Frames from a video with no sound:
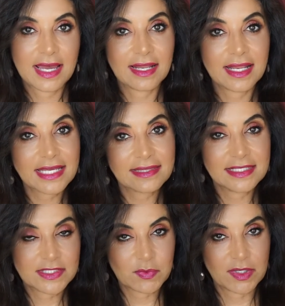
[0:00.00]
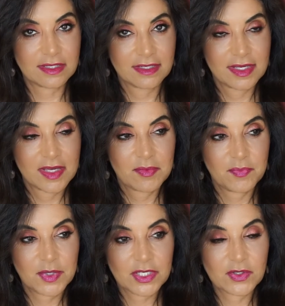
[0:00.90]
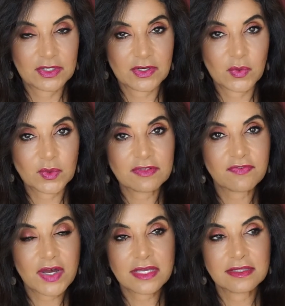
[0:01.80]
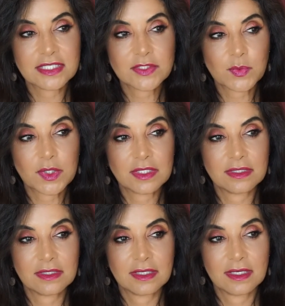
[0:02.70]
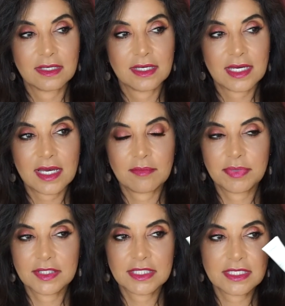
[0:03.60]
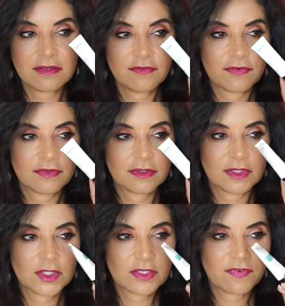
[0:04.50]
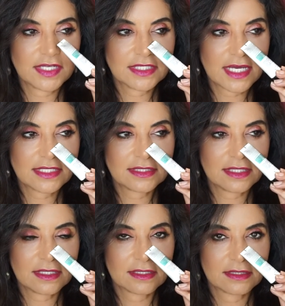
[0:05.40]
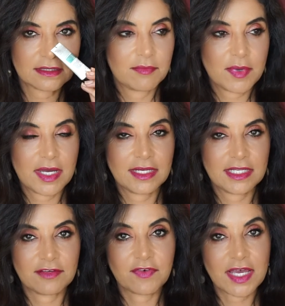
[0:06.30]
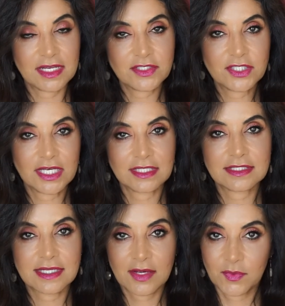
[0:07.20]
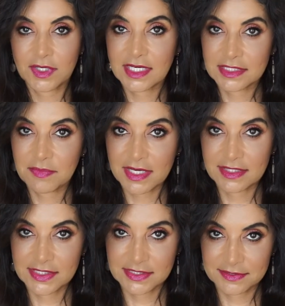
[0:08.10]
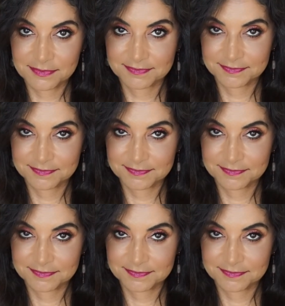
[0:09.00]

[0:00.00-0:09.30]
I like this one, but you can only find this one, I believe, Look Fantastic, but if I had a chance, I would like to buy this